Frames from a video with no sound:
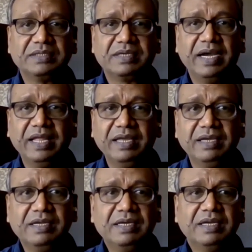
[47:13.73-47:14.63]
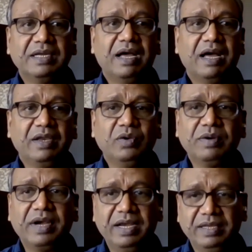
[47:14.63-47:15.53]
is ready. Are
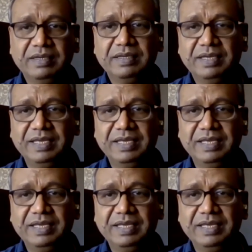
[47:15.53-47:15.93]
you ready?"